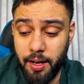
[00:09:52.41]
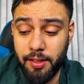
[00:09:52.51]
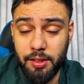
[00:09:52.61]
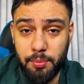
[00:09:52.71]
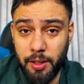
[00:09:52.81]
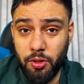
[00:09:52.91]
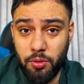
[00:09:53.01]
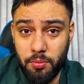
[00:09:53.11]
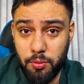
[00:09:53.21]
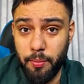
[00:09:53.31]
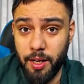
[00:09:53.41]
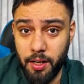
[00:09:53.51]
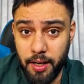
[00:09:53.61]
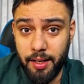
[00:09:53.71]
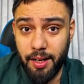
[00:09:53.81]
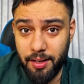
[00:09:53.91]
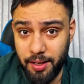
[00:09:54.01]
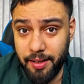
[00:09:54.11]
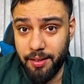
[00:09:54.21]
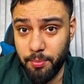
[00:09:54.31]
I just mean to make it like a
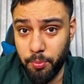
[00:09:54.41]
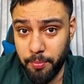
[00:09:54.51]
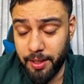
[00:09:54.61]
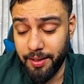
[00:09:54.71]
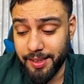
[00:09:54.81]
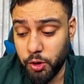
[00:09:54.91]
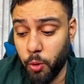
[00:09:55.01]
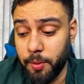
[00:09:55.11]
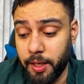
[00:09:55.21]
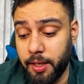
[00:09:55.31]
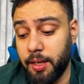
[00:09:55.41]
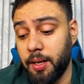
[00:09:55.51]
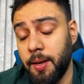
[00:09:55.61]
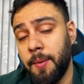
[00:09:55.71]
little bit less complicated.